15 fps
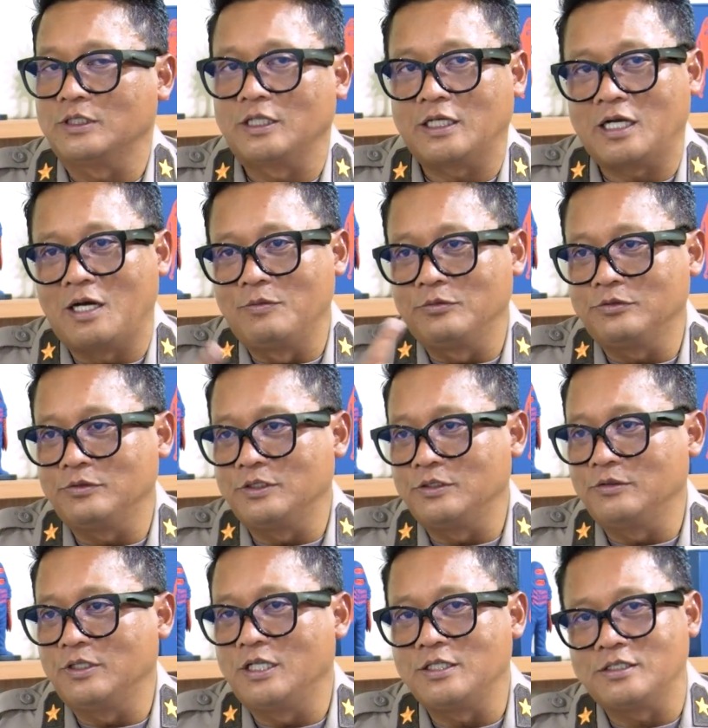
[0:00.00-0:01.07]
come to
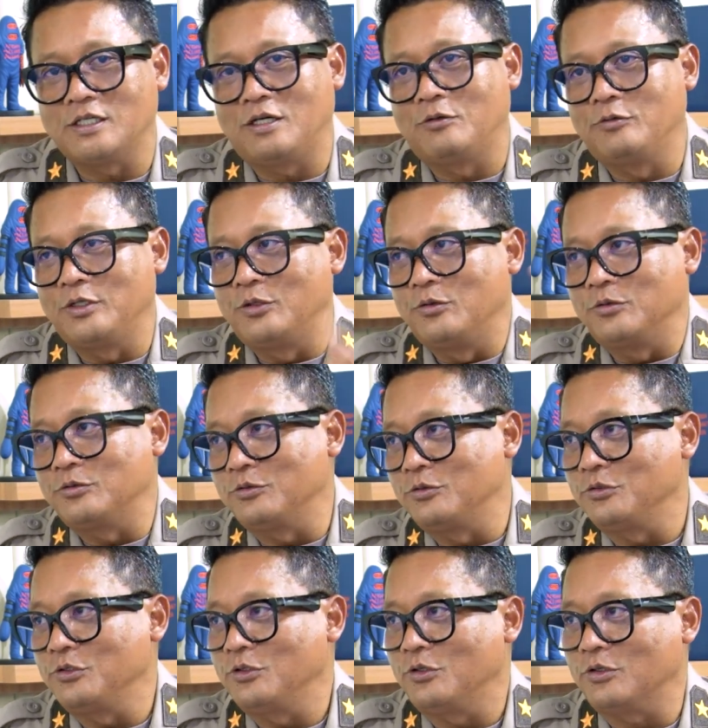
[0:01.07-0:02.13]
Indonesia, we go to
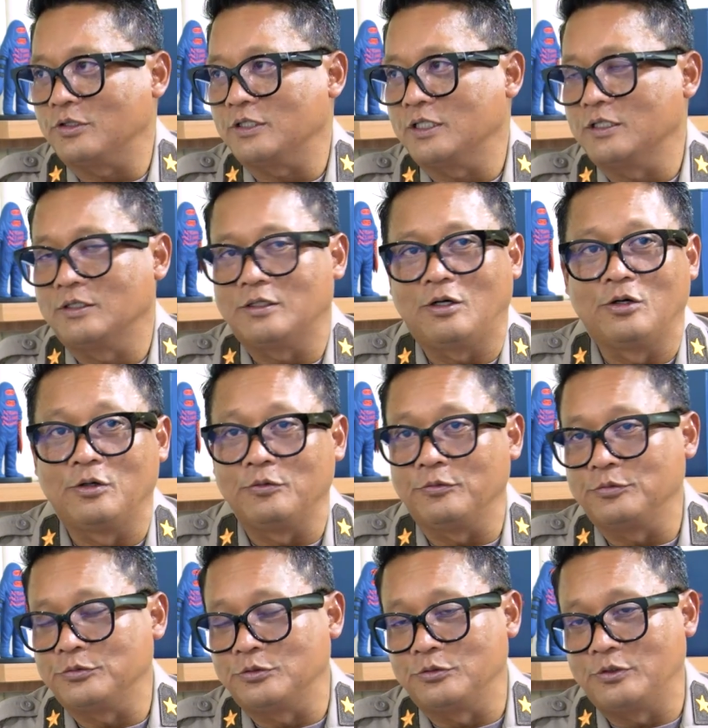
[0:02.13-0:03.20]
New York or
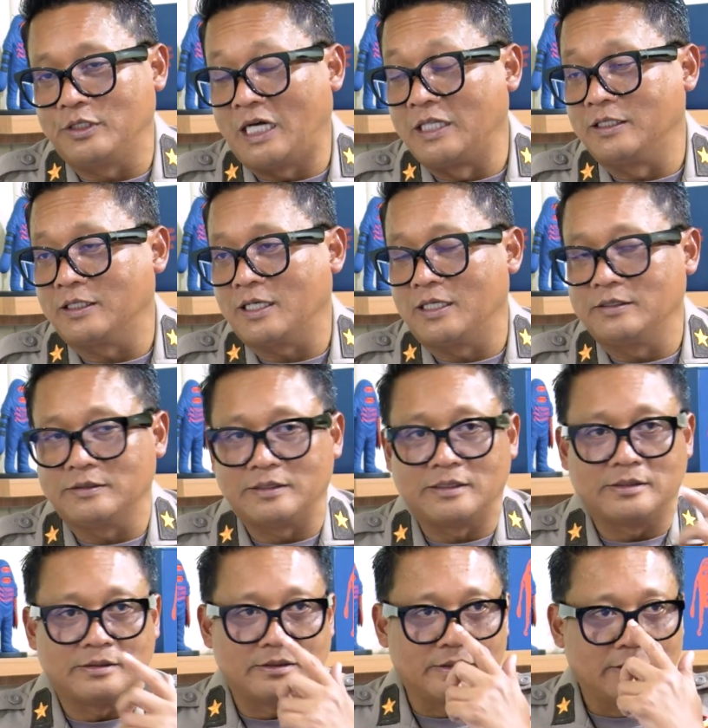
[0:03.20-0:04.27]
to other countries.
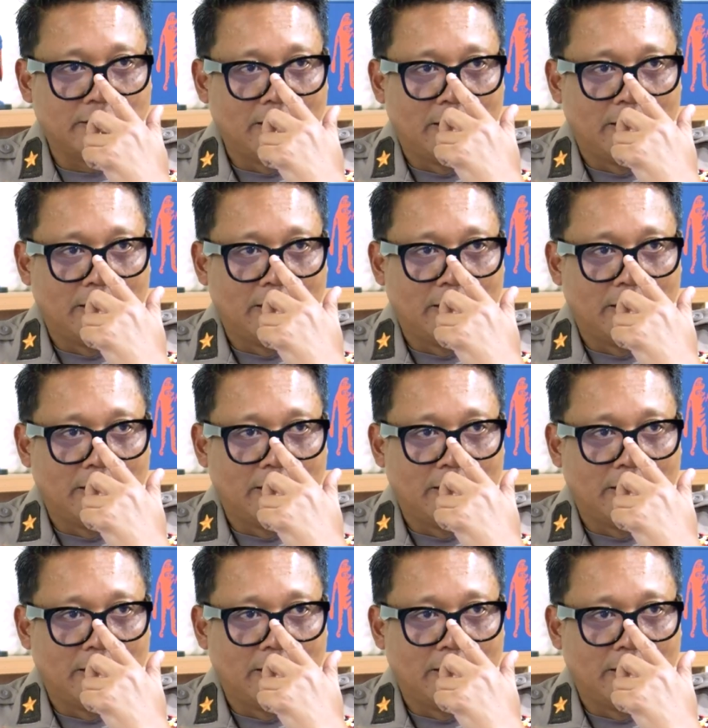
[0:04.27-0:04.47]
Yeah.